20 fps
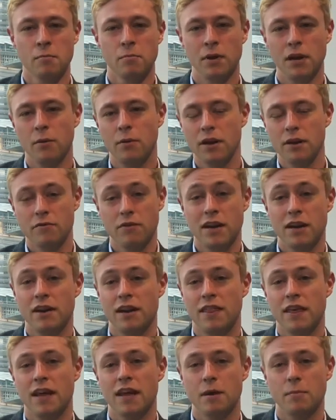But when you really
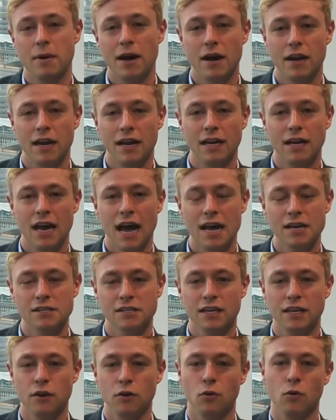think about it,
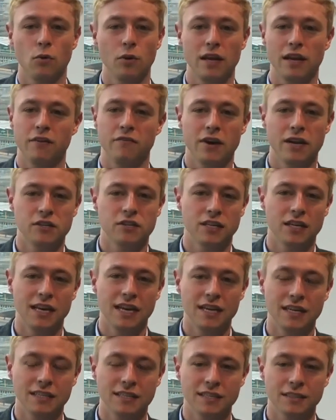actually all innovation
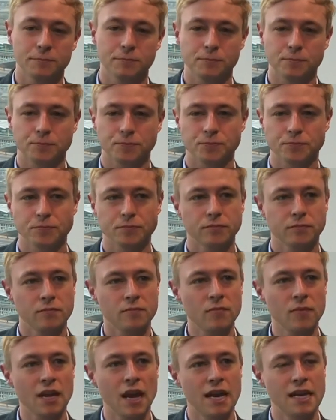is
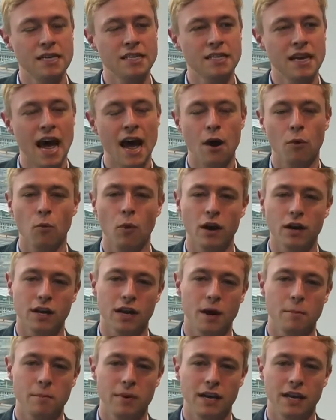is how one
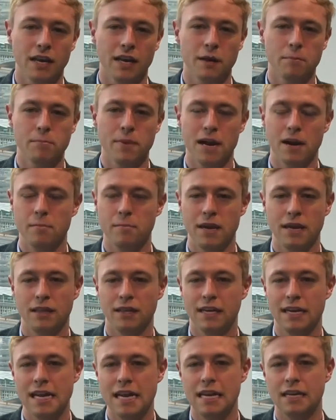company can better meet
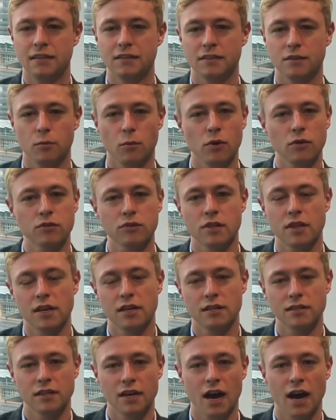the needs, the wants, and the
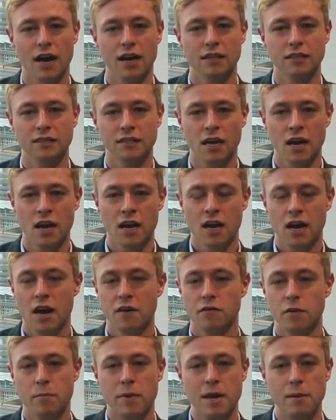desires
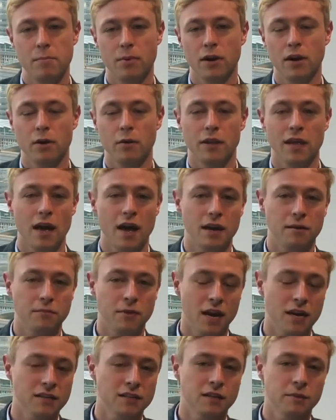of the people who are their
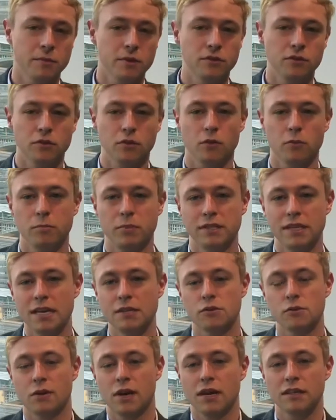customers or
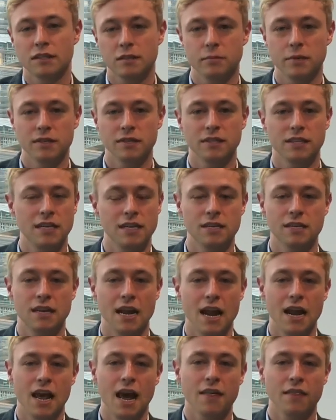potential customers than
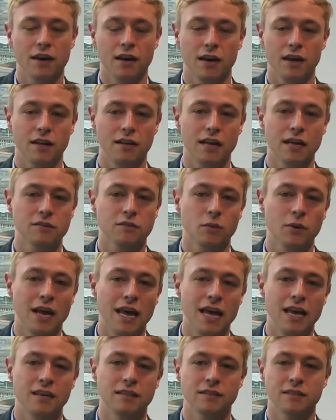any other, and that's all
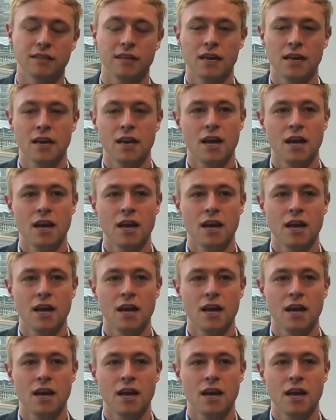it is.